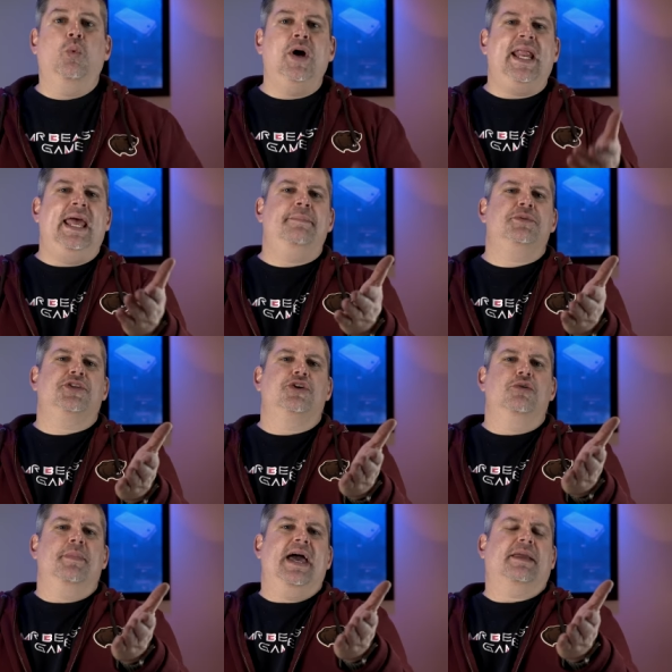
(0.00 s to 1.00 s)
What
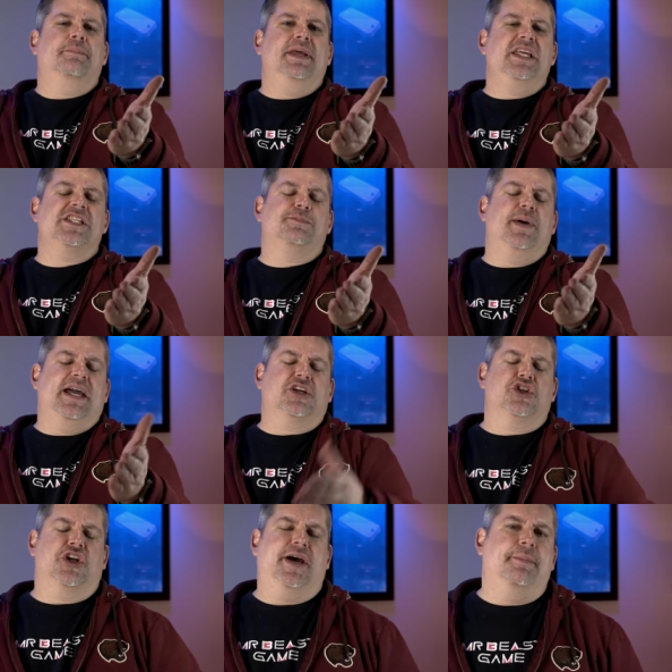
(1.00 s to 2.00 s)
M2 Mac Mini spec
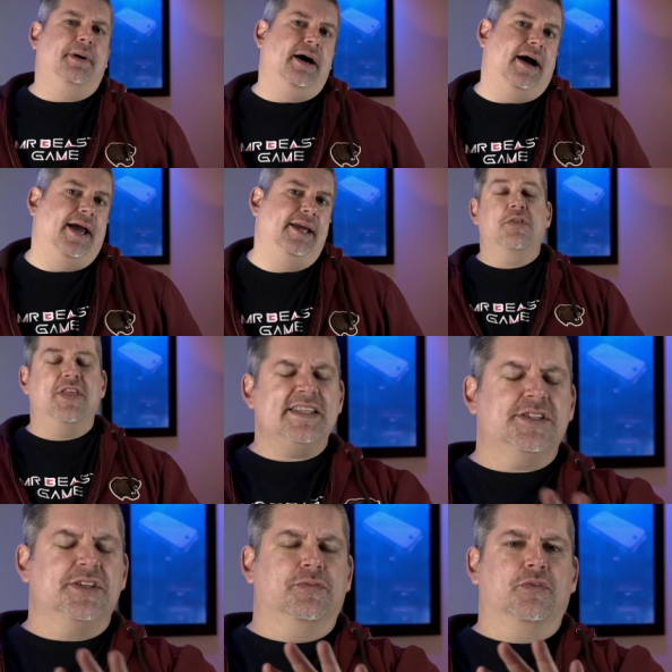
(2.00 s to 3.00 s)
should I buy?
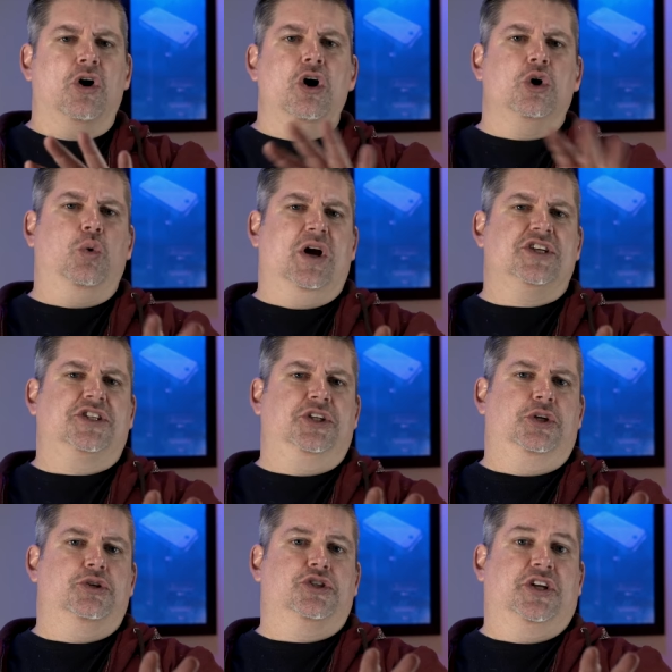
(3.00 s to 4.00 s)
That's the wrong question
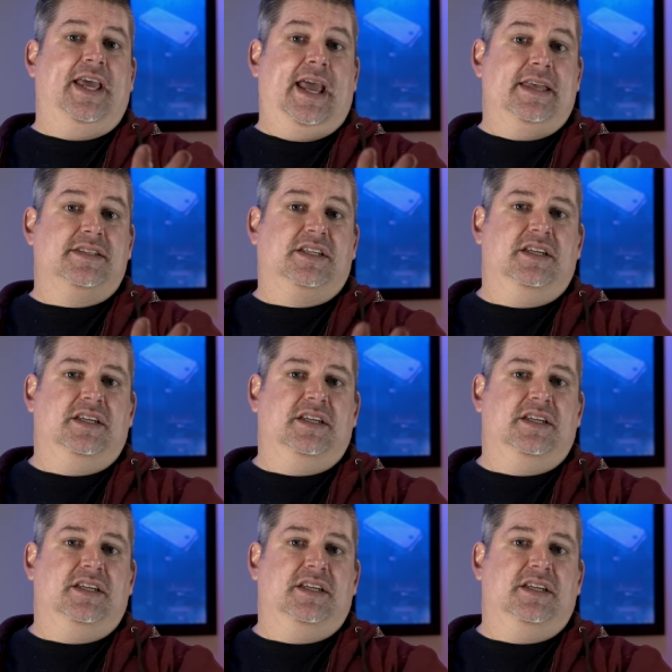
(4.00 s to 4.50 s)
you should ask.